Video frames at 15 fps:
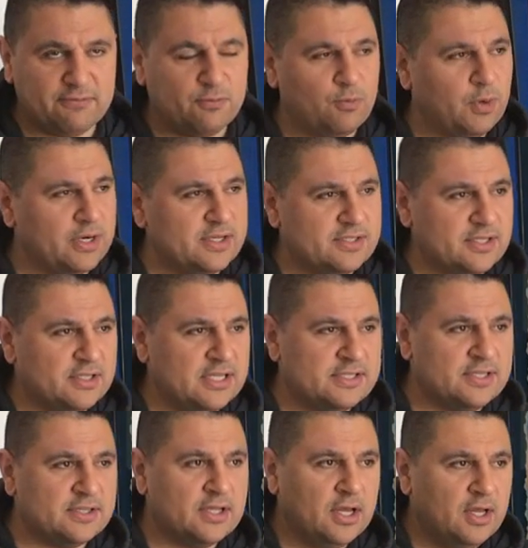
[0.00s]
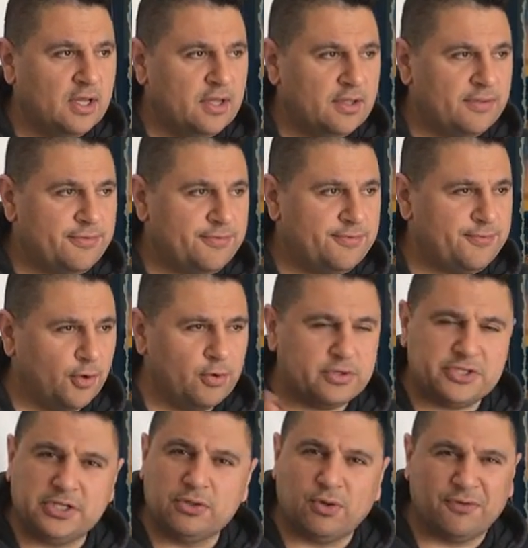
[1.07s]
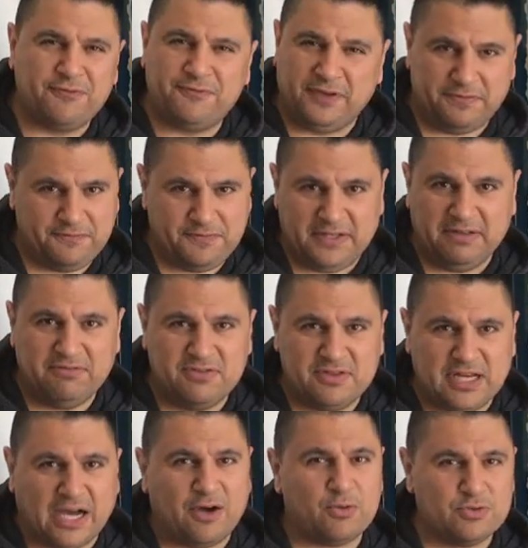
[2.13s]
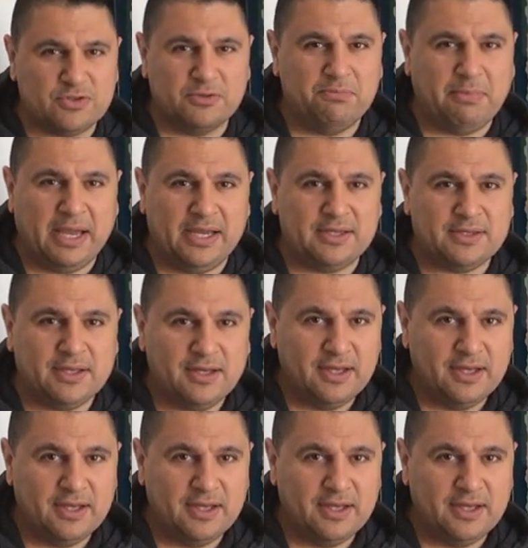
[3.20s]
what is it? Is it 13 or 15,000 made?